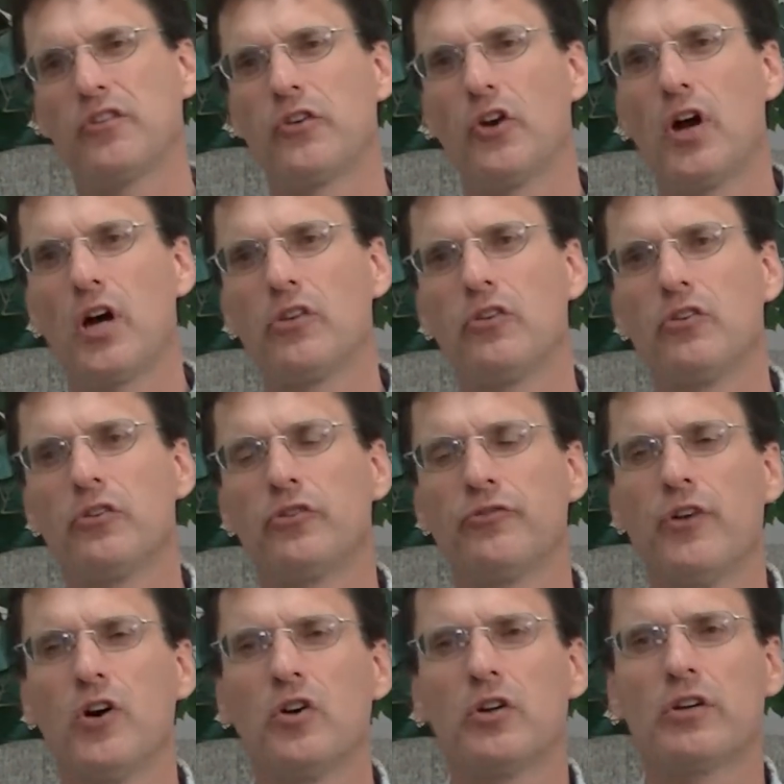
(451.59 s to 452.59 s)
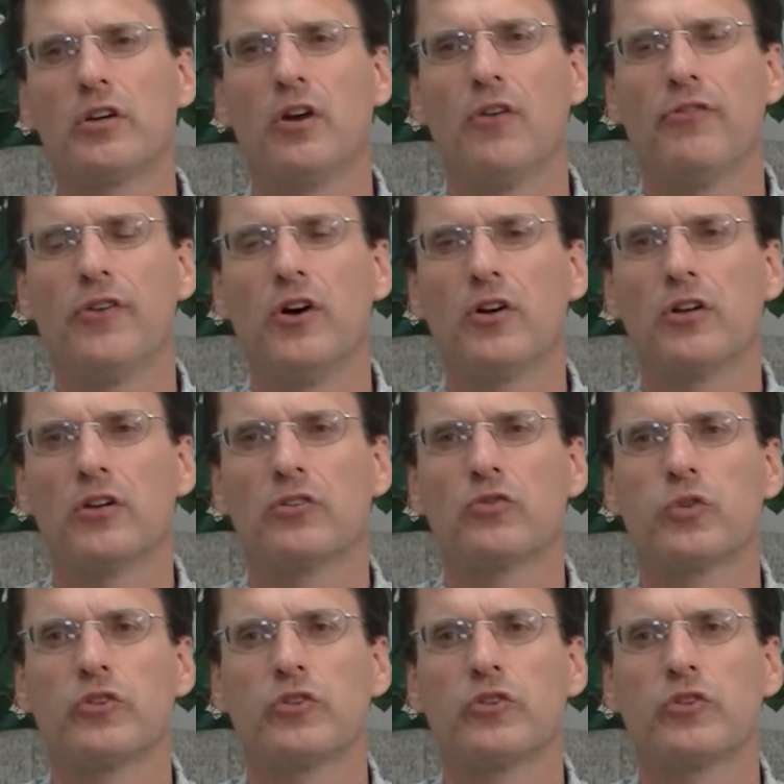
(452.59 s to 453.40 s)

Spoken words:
They're others focused,